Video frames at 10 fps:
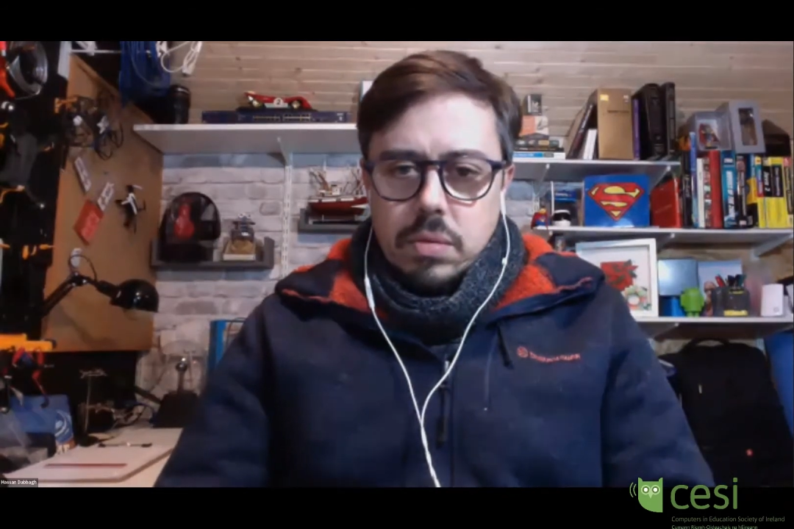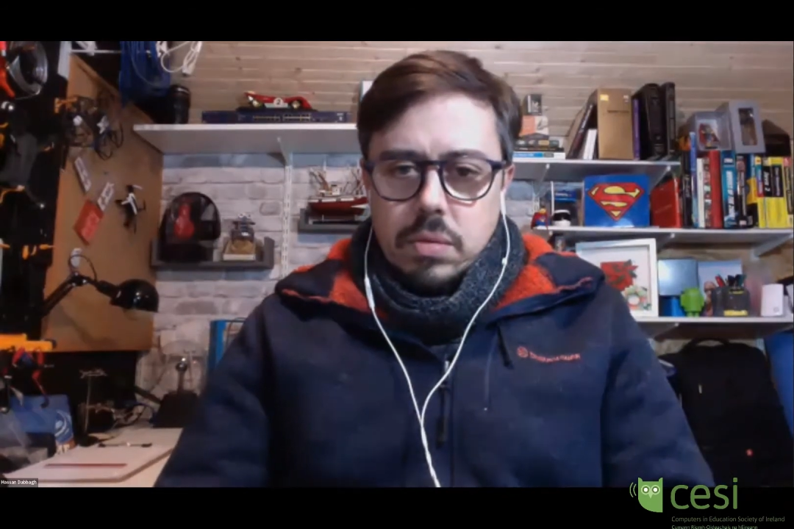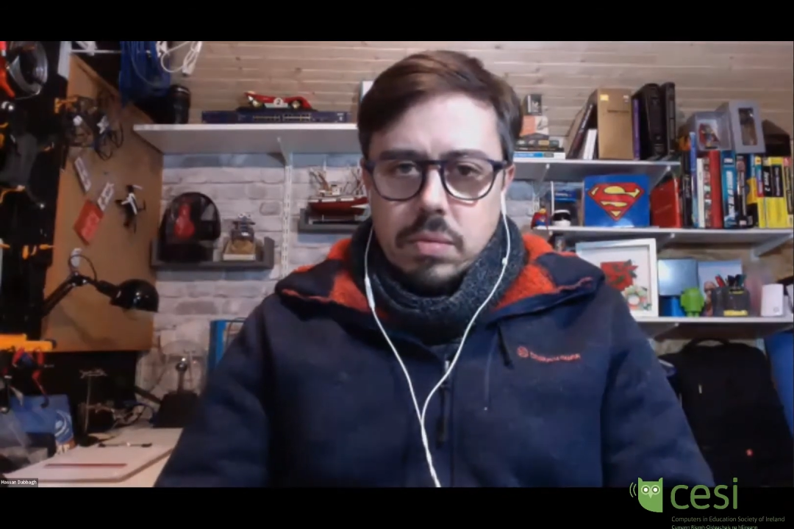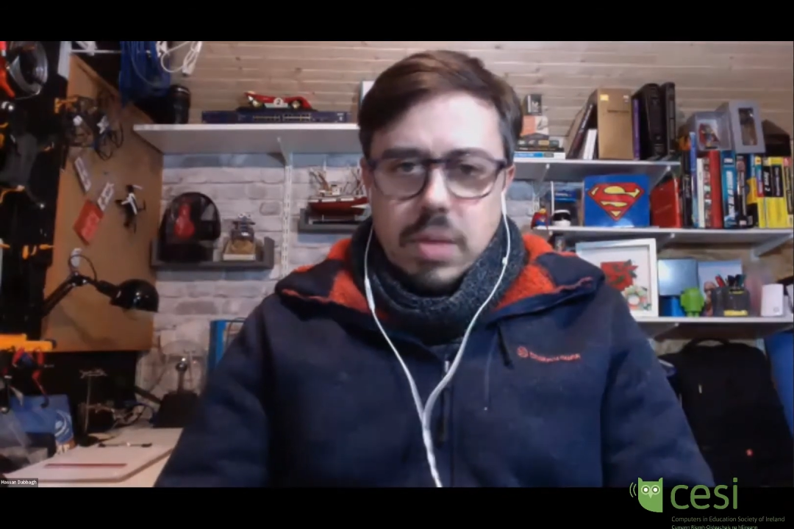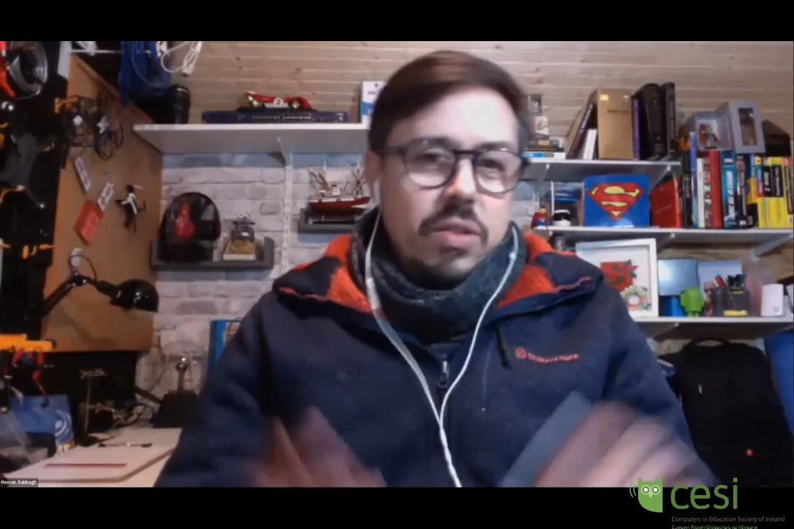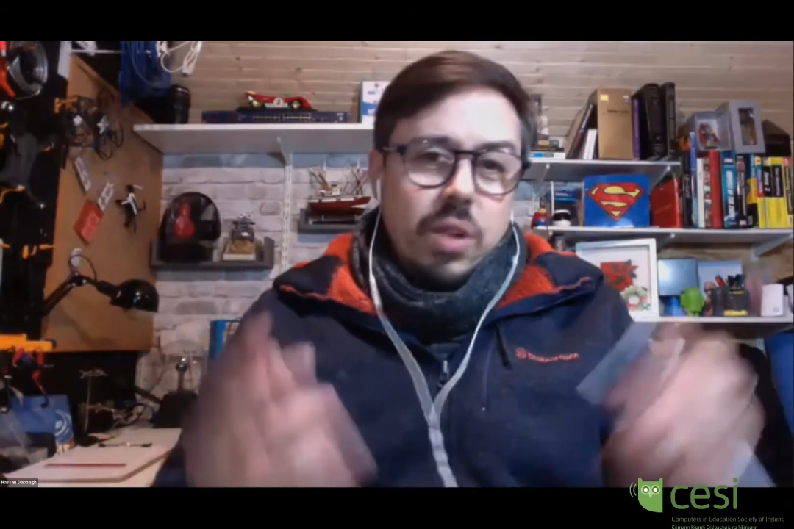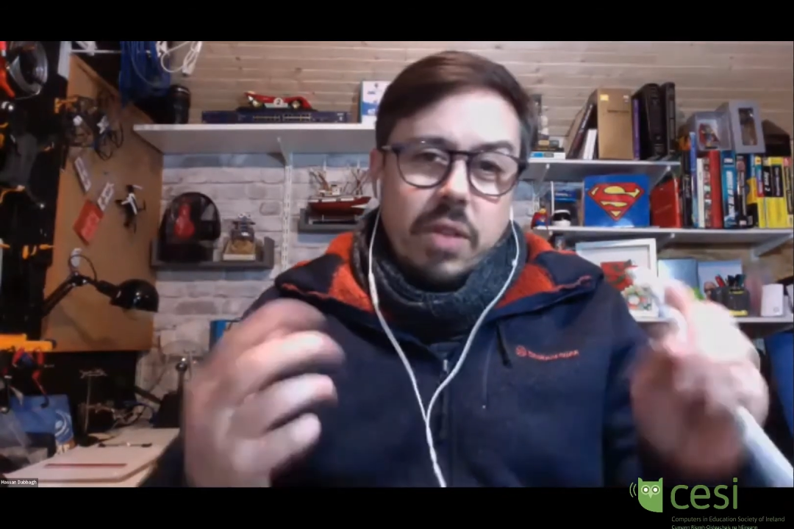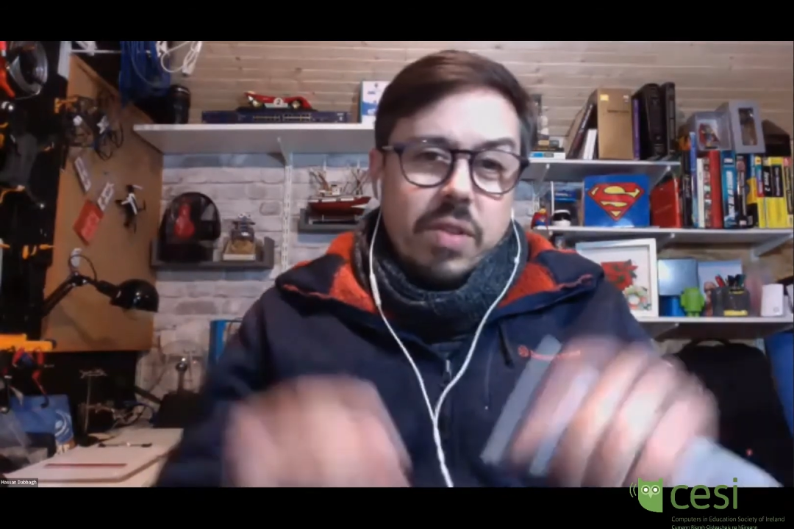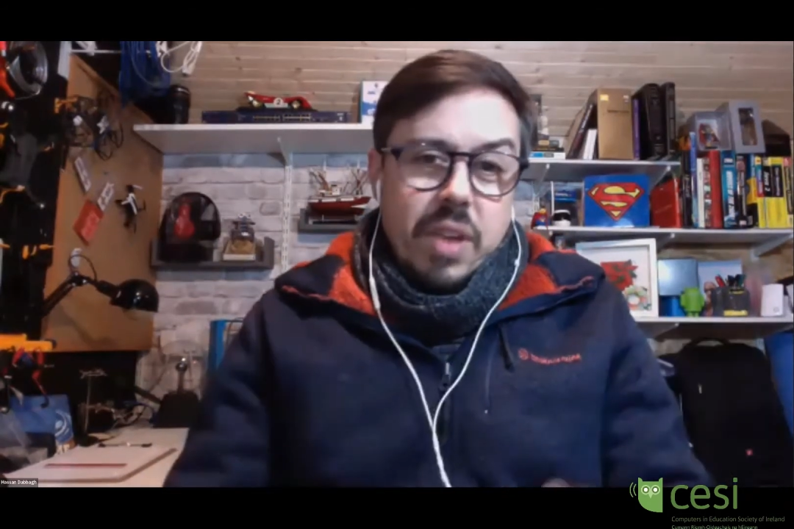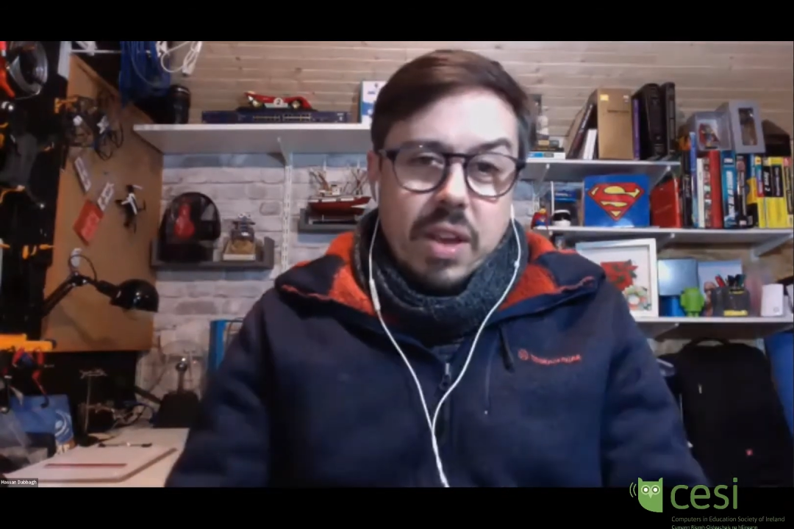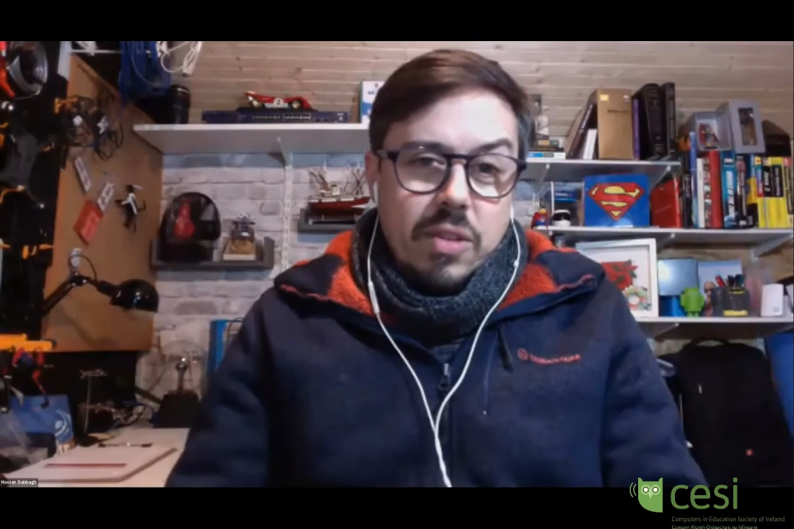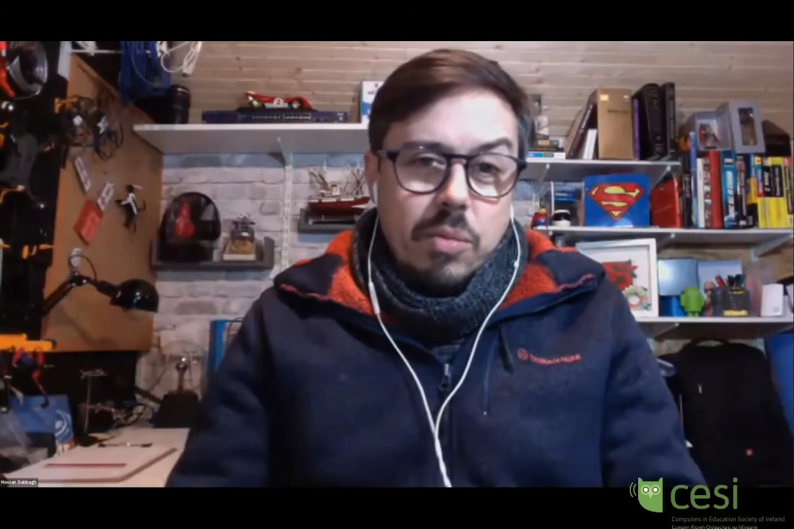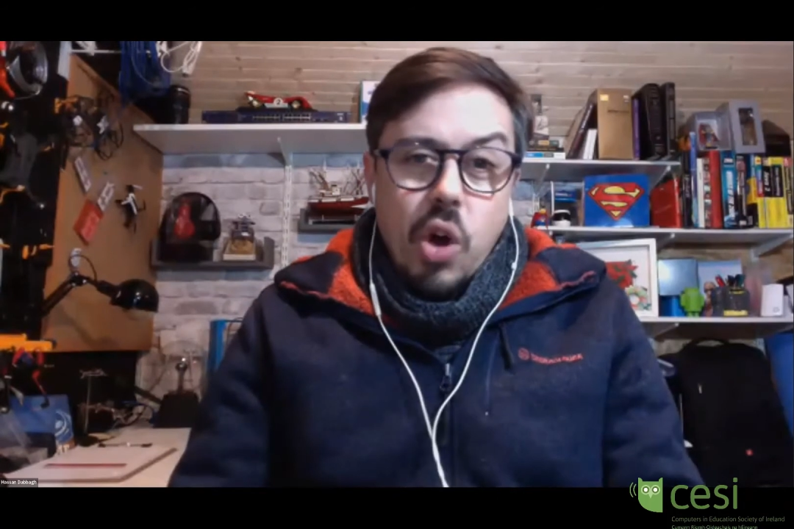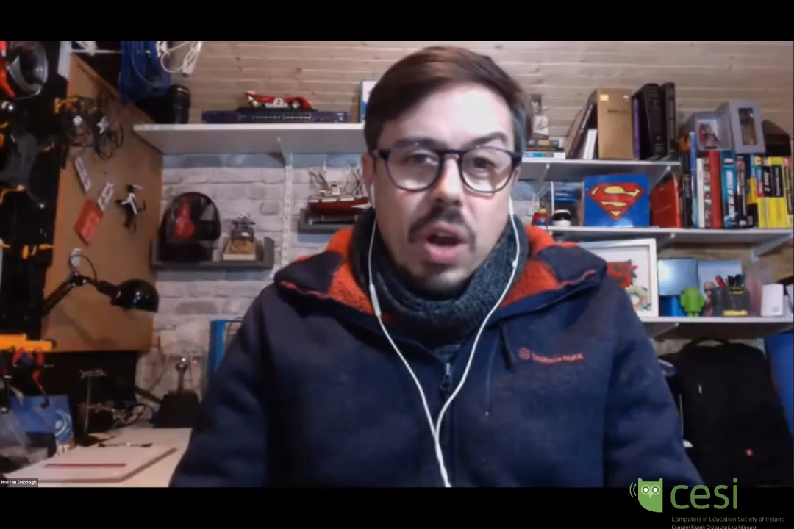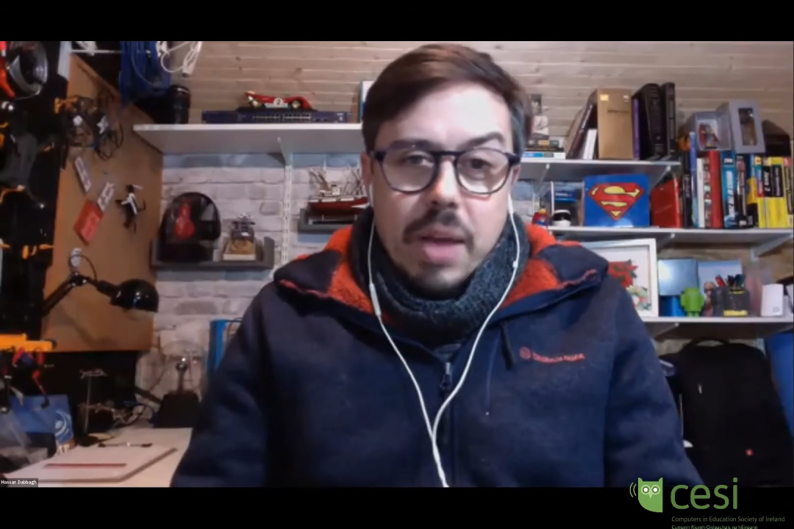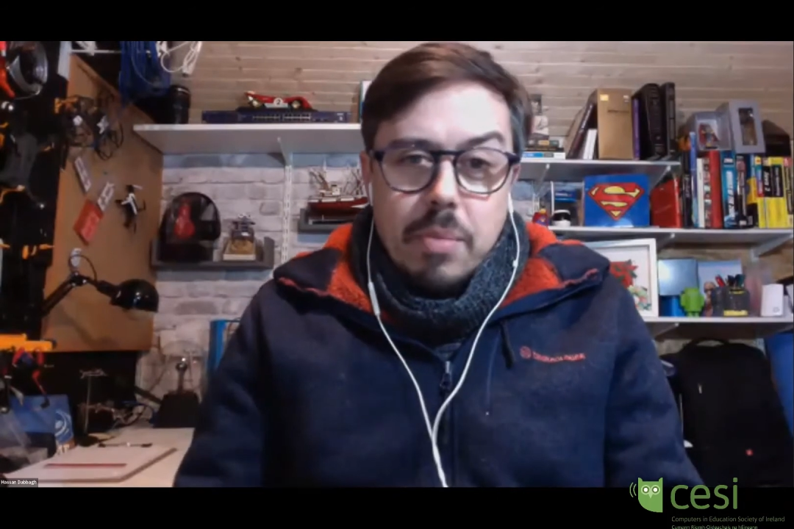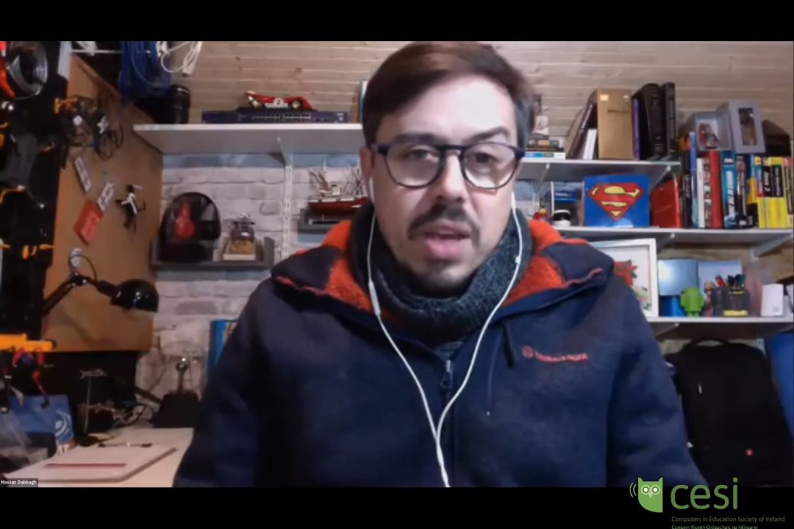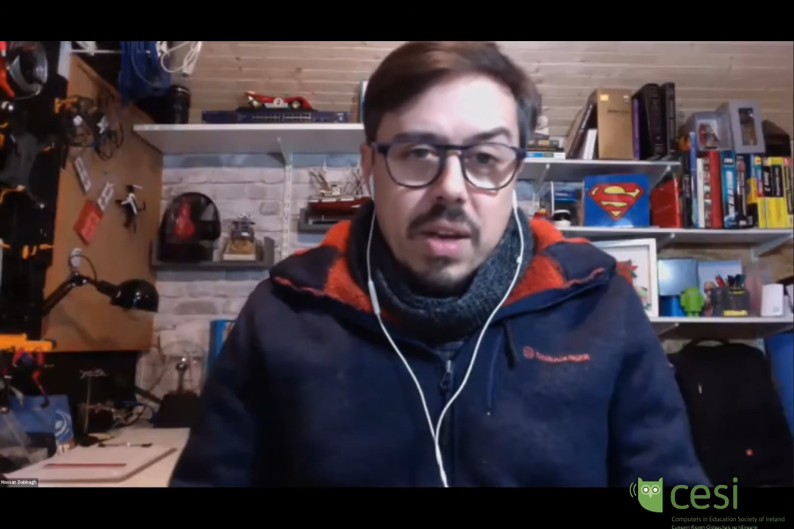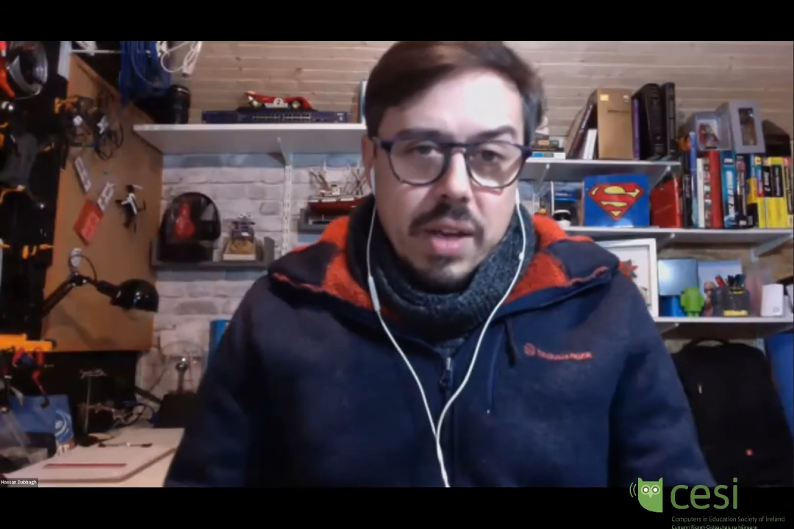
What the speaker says: That's only if you're thinking small, like me,